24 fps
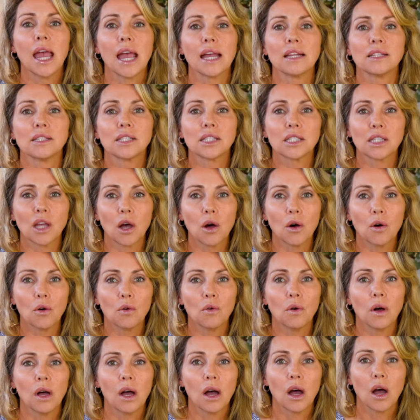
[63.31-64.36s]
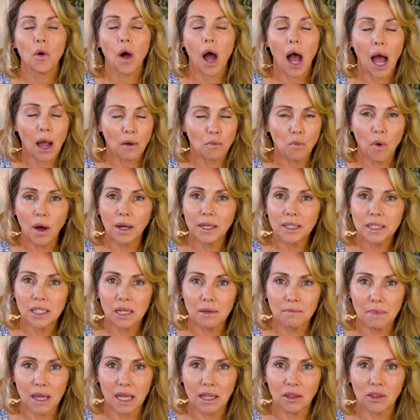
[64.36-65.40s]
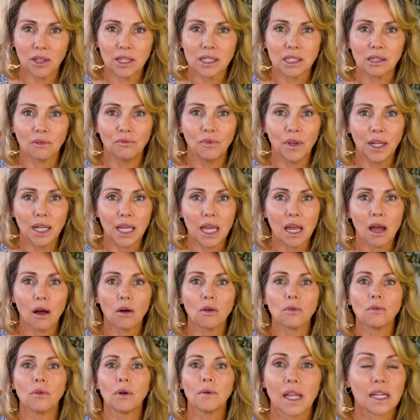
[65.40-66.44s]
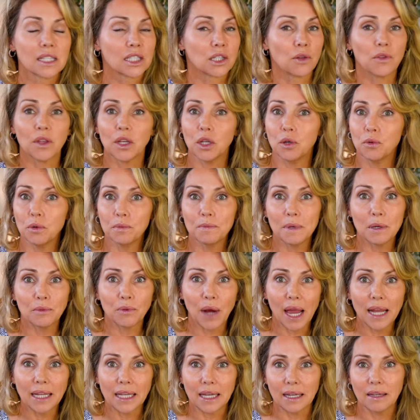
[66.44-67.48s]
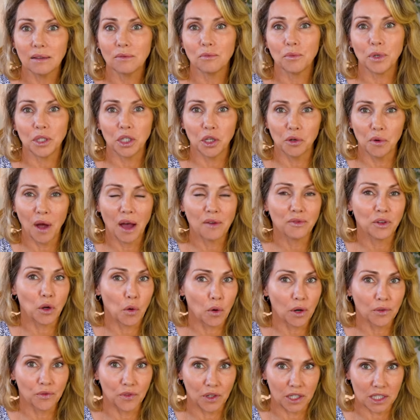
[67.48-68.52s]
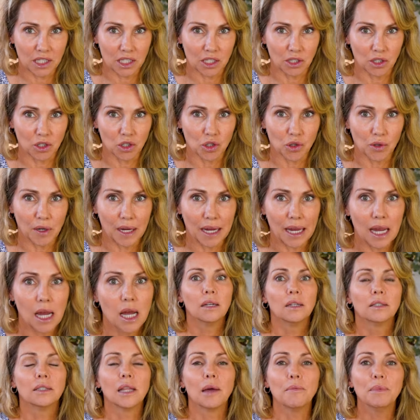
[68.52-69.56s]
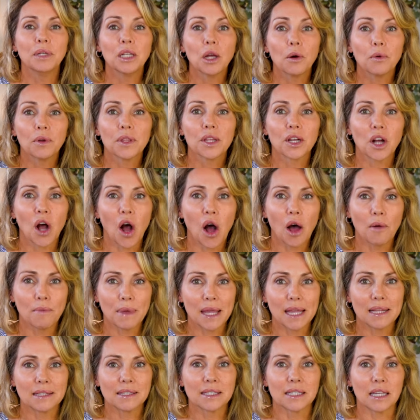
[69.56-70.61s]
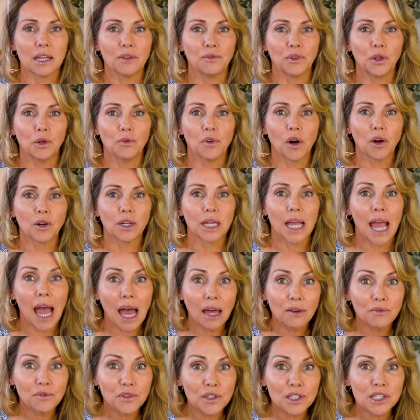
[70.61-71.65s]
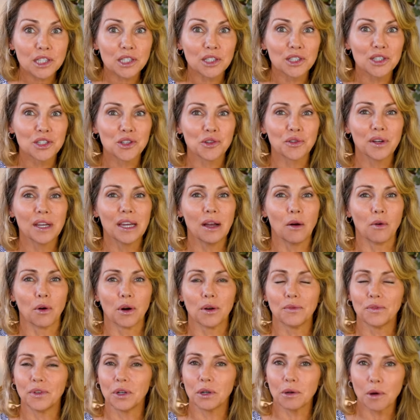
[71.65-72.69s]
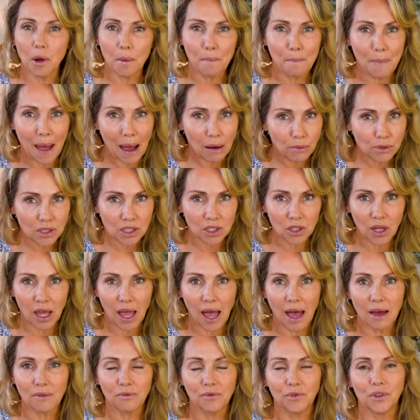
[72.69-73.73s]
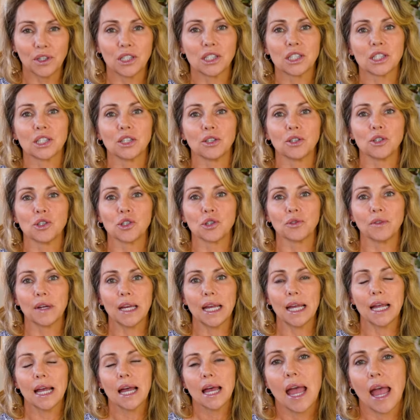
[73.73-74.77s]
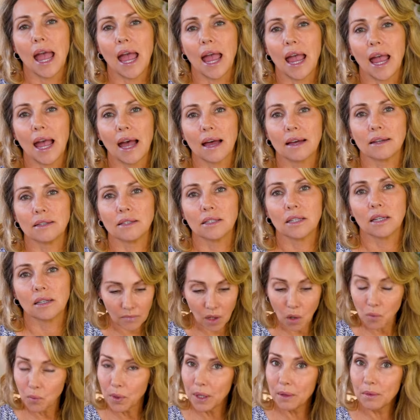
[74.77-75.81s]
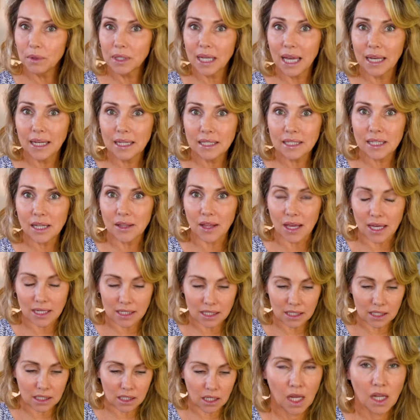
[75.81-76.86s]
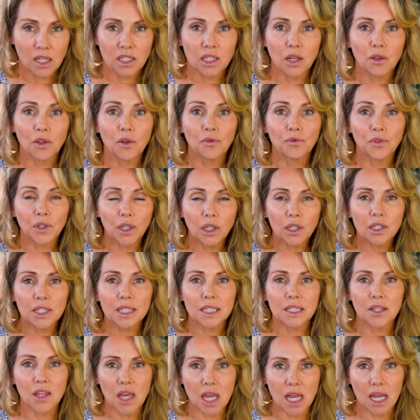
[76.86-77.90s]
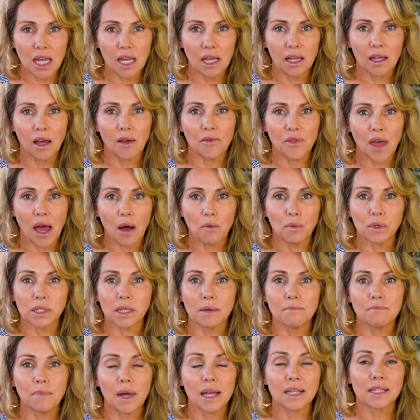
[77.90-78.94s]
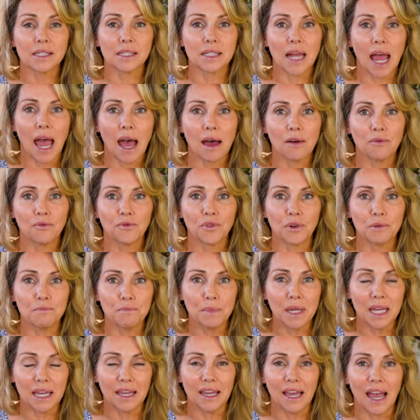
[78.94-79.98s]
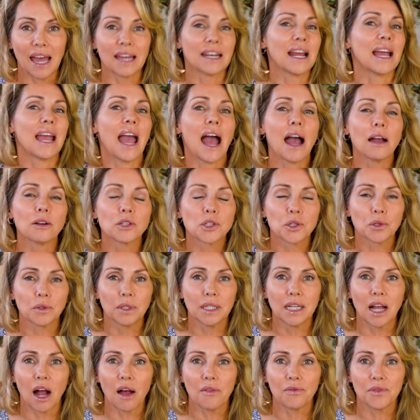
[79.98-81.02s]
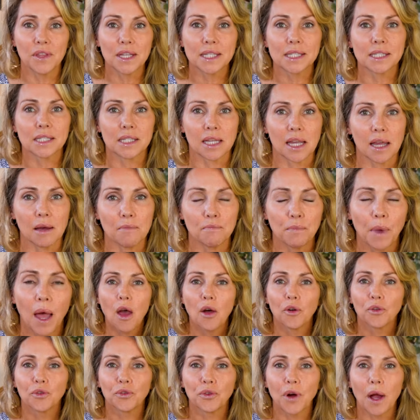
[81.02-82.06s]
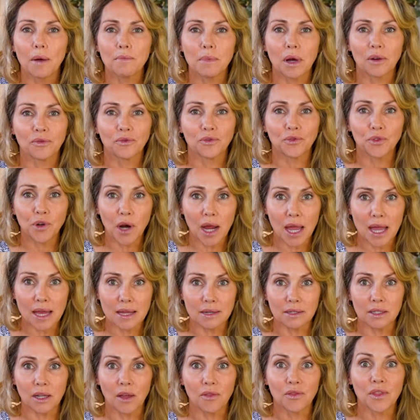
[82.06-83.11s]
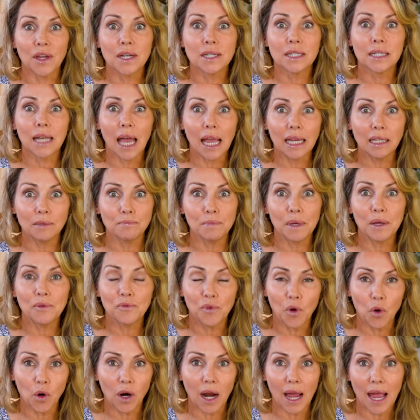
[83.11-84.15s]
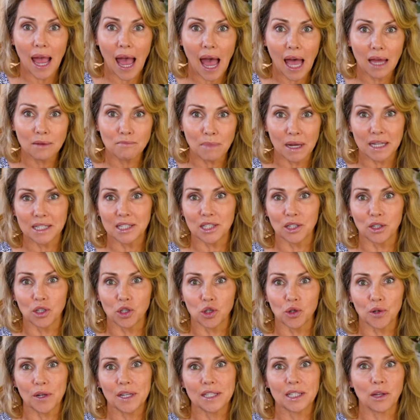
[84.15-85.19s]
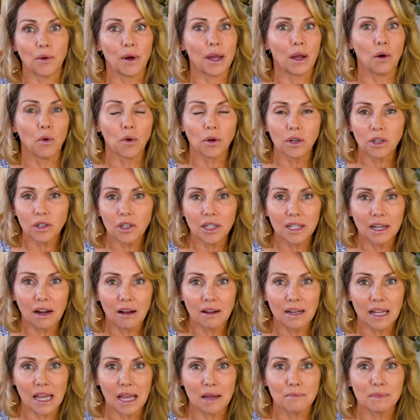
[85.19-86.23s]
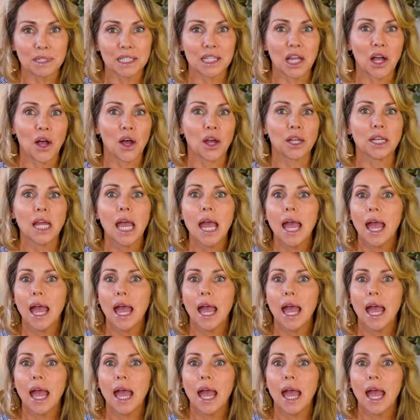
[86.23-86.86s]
And so I wanted to make this video so that you would be ready when you have your foot surgery. Let me know in the comments if you've already had foot surgery or if you're about to have foot surgery, and we will get into this. So the first thing that was a must-have for me, and I actually got this tip from a friend the night before I had my surgery. So I ordered it on Amazon